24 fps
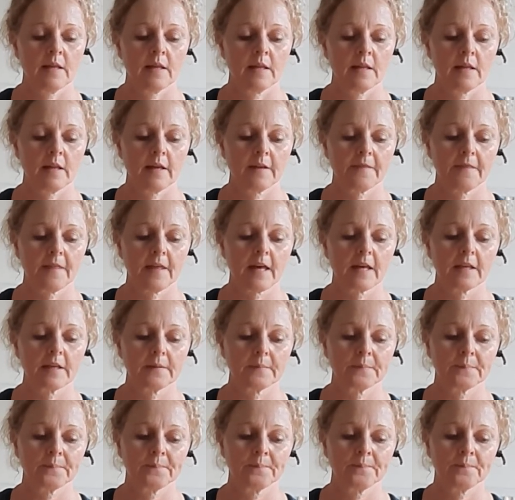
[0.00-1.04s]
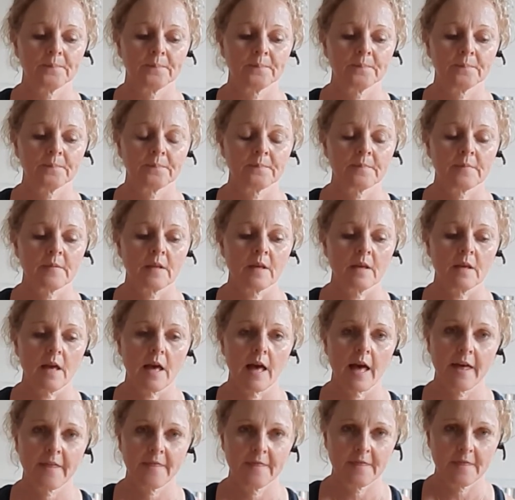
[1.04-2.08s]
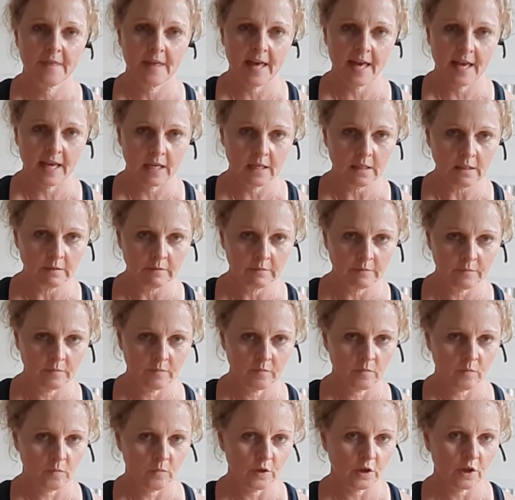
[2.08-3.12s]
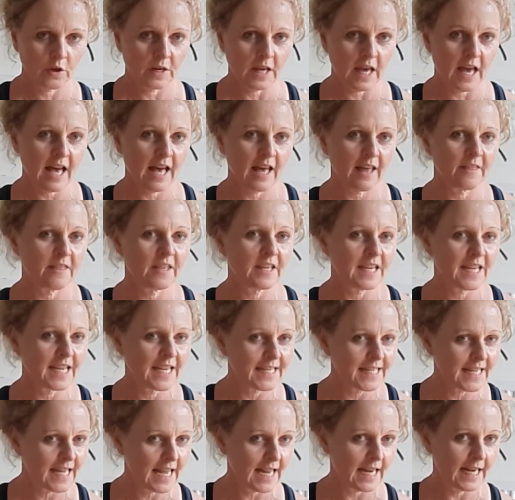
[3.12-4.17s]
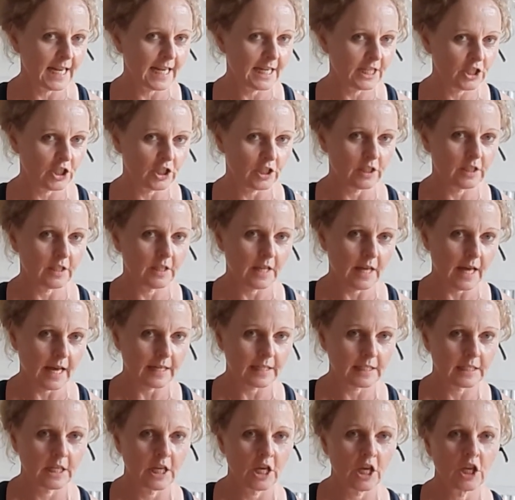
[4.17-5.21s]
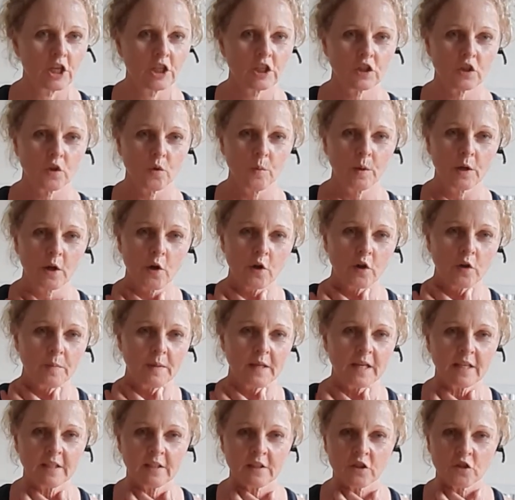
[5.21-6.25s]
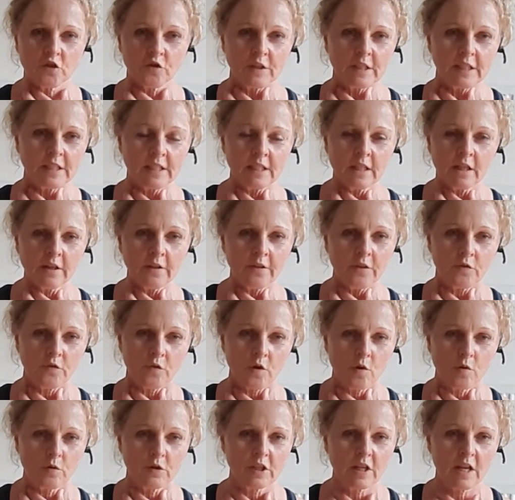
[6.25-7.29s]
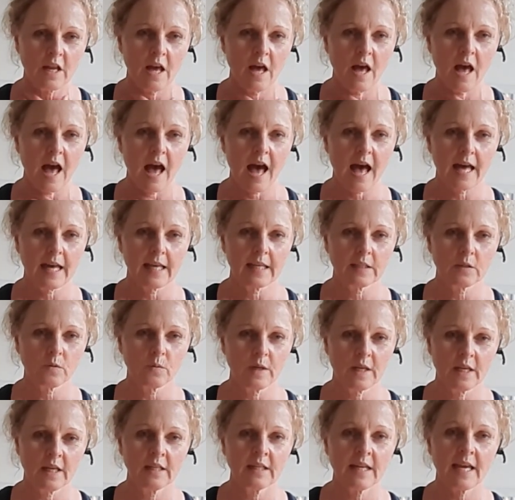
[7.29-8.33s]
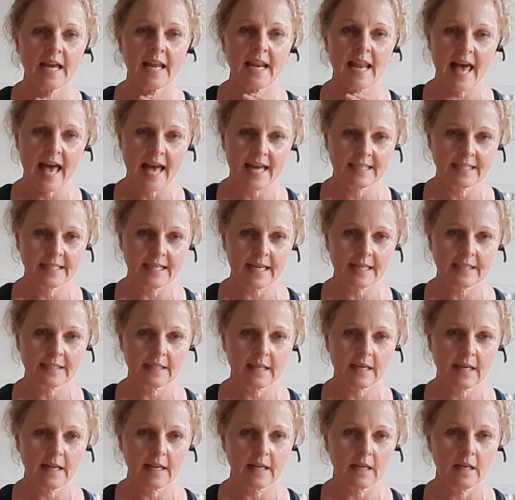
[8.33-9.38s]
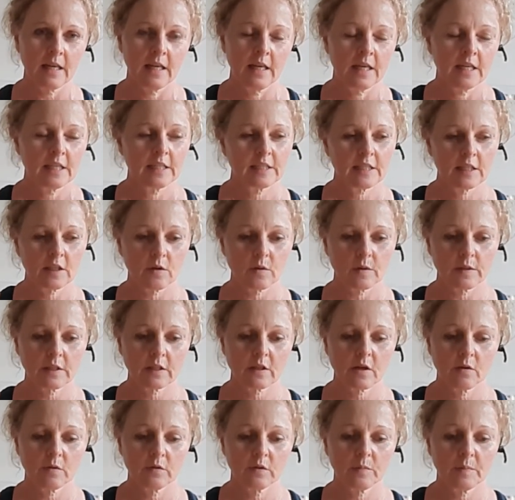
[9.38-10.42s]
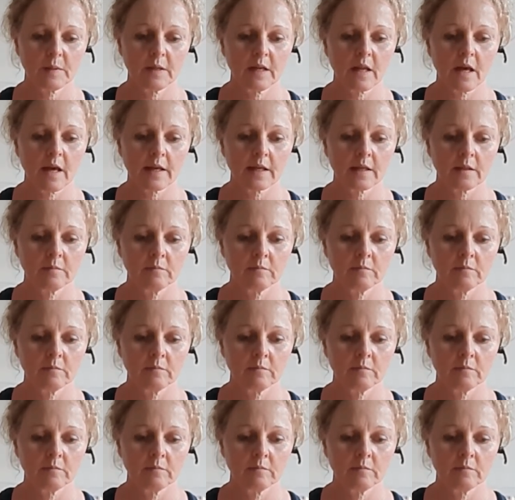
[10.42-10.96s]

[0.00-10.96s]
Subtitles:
like that. And then we're going to add the inhalation to that. So we're going to be constricting our throat as we inhale and exhale. So it's going to be like